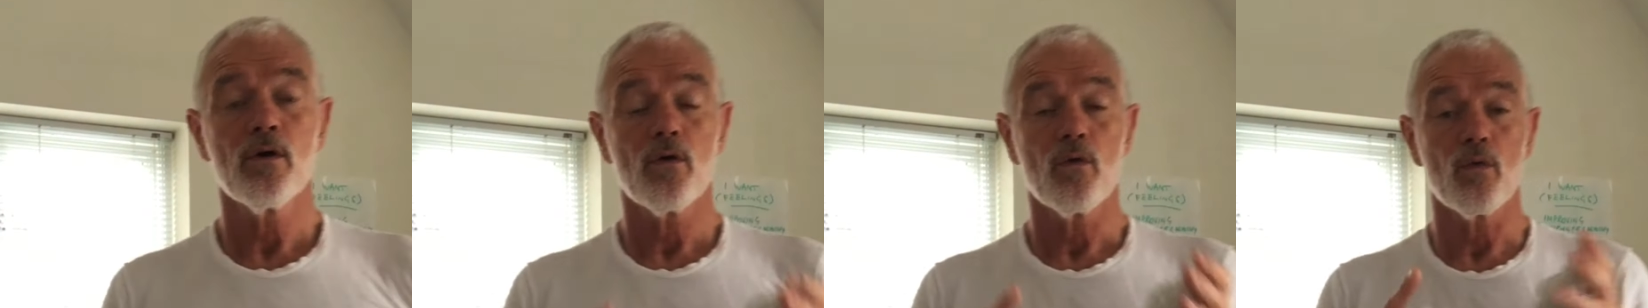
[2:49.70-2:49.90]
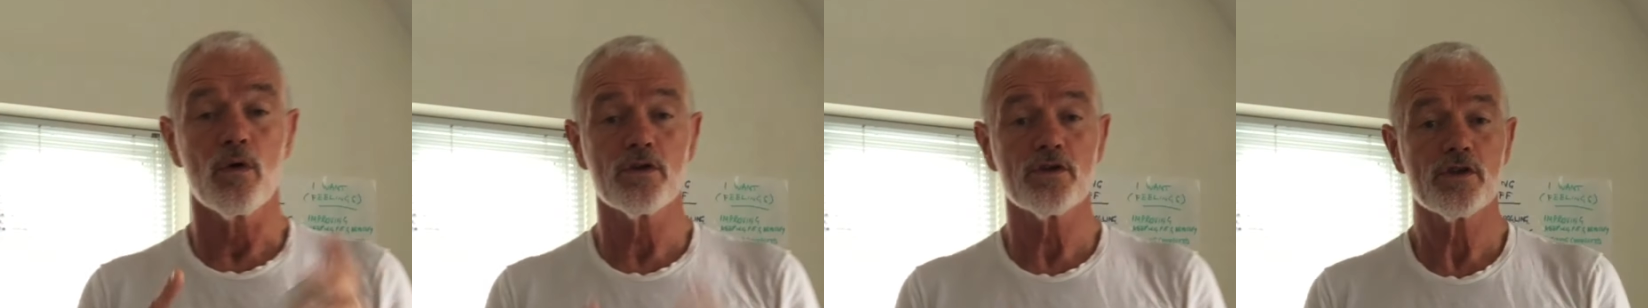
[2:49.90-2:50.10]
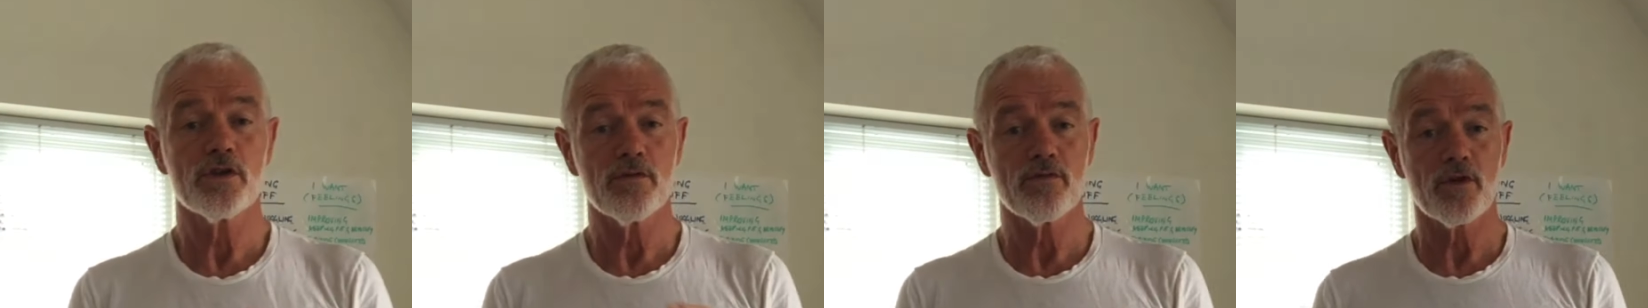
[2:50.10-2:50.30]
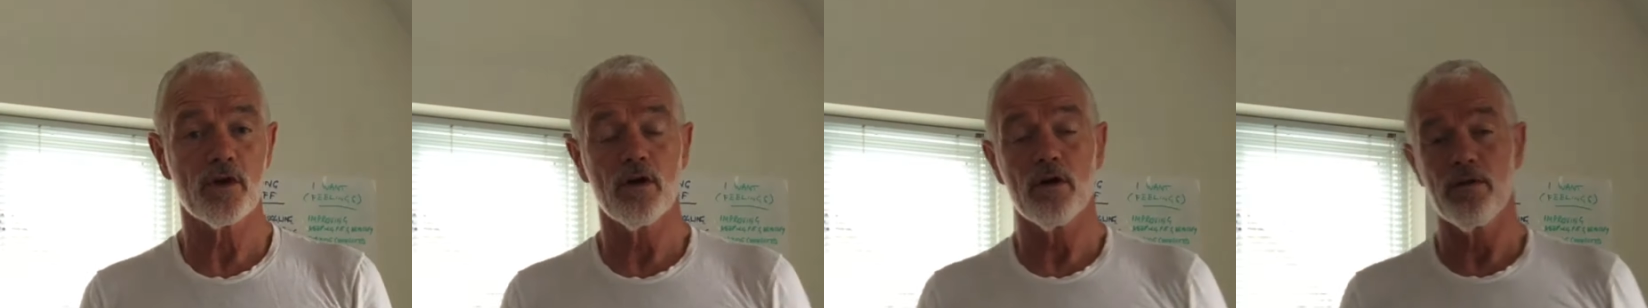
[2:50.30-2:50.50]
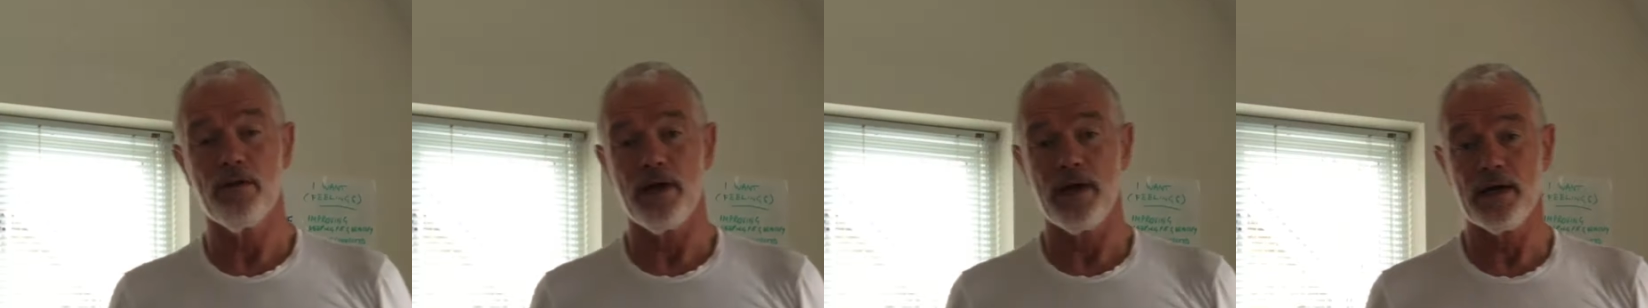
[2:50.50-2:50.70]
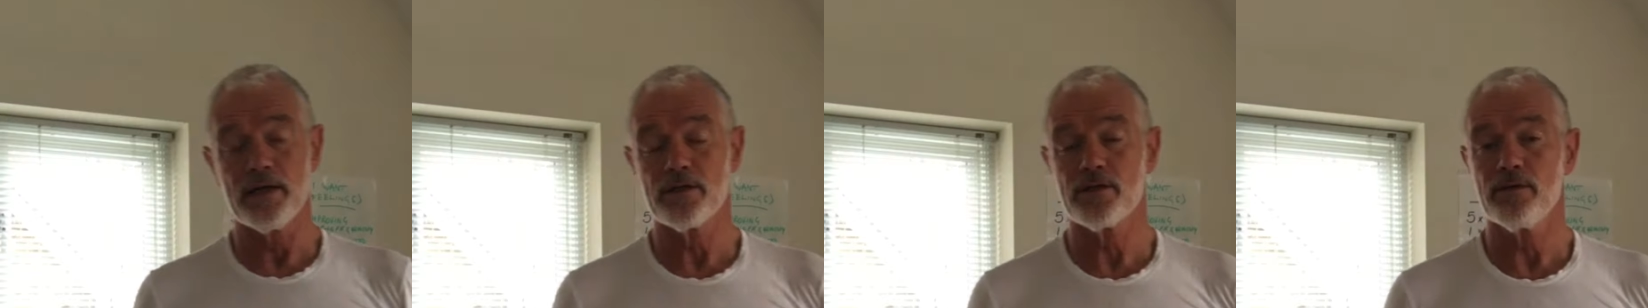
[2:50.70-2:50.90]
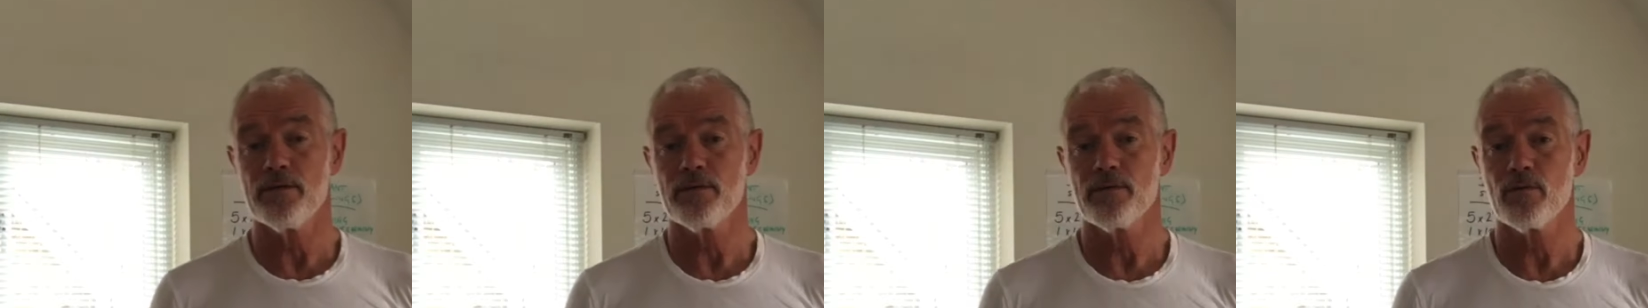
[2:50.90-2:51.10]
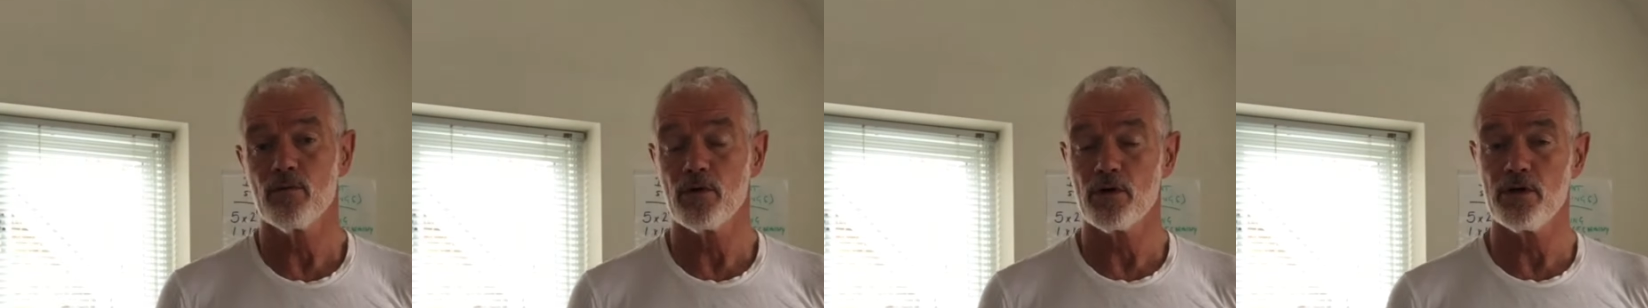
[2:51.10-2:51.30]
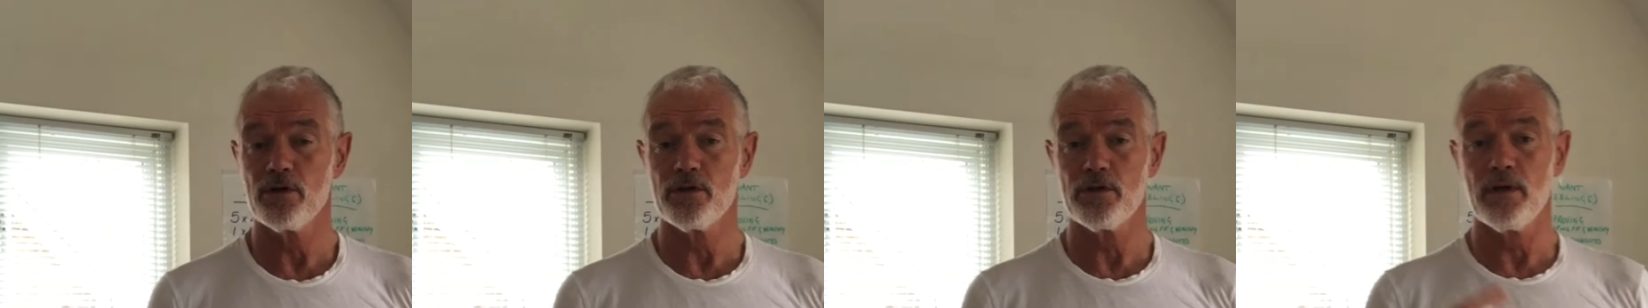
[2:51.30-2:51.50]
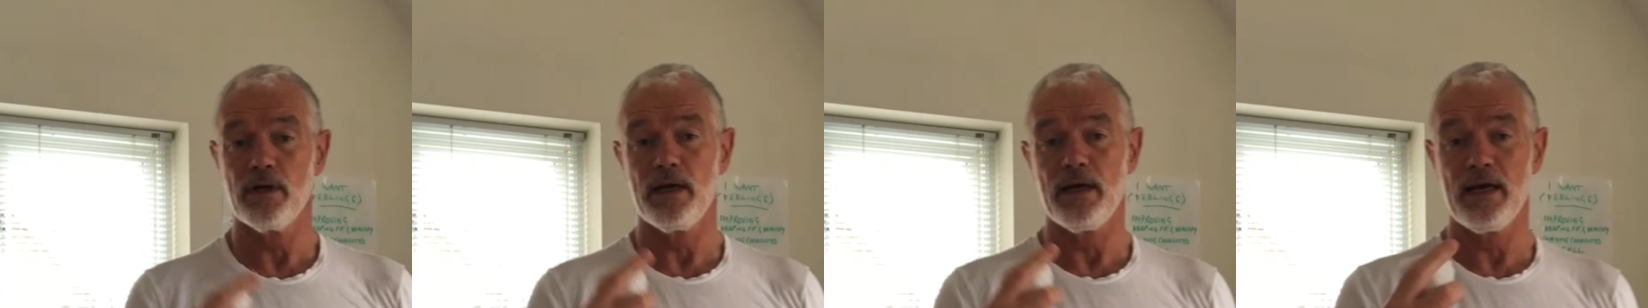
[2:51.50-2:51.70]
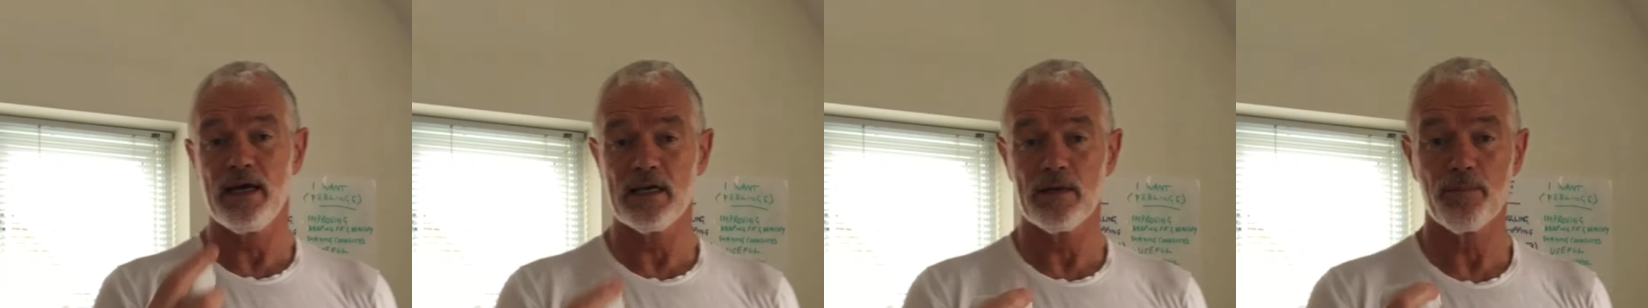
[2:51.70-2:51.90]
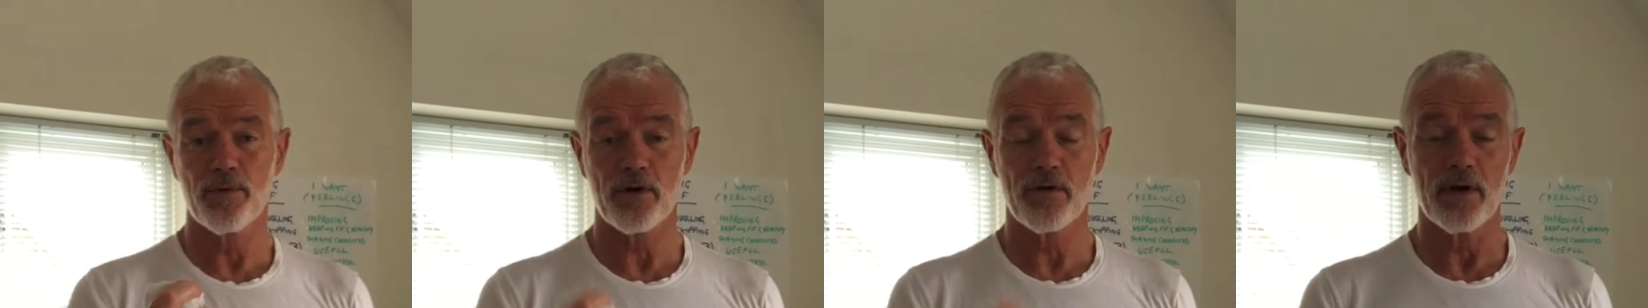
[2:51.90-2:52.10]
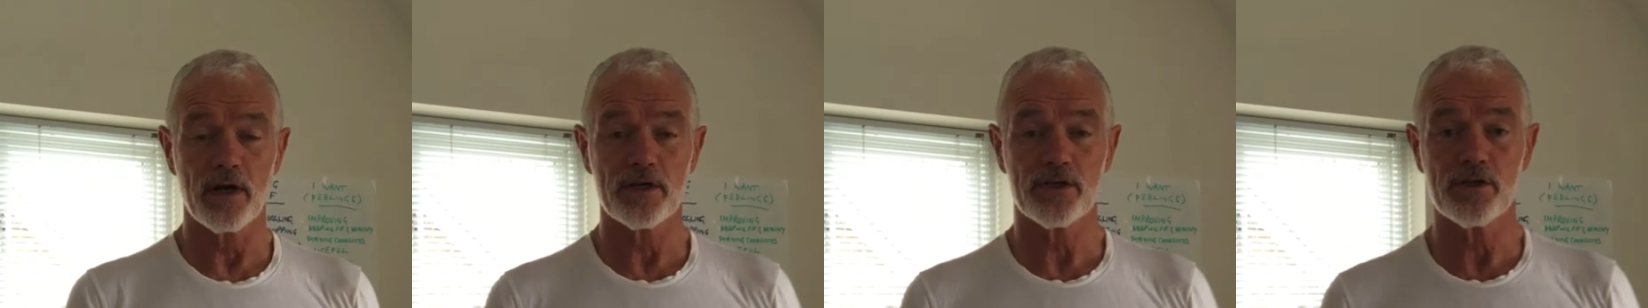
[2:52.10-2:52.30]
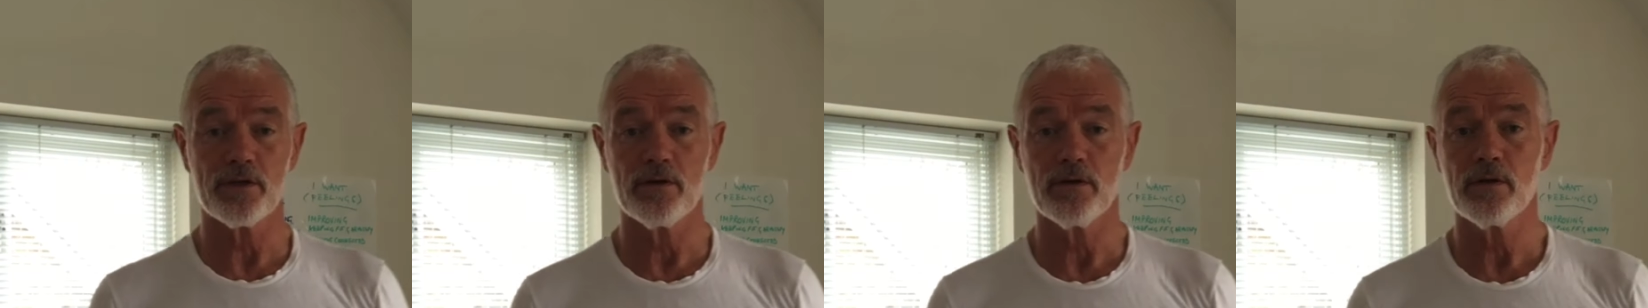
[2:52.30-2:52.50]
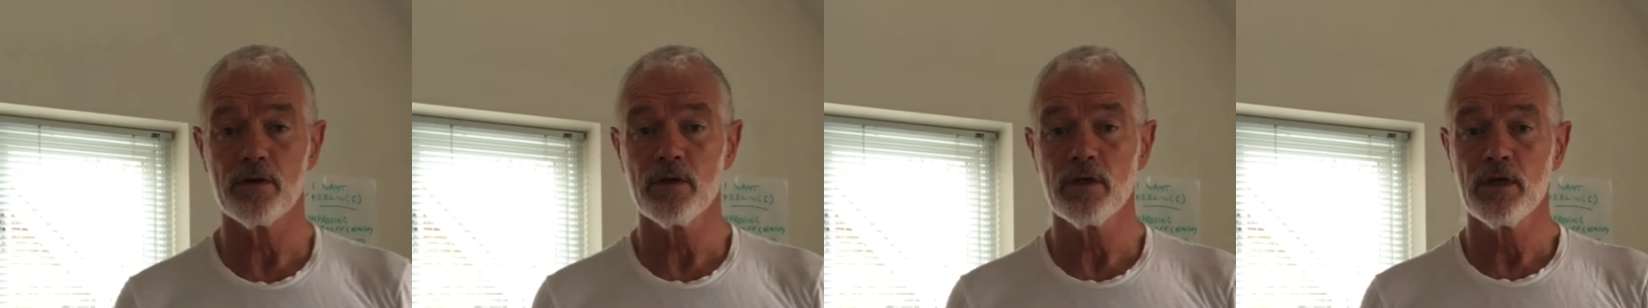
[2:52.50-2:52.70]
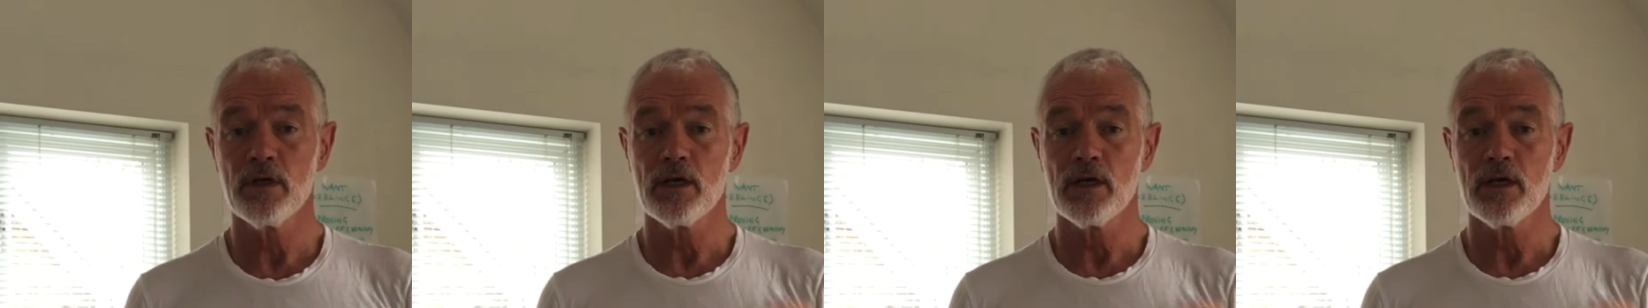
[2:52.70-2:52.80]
Once you've got that, we're going to add a progression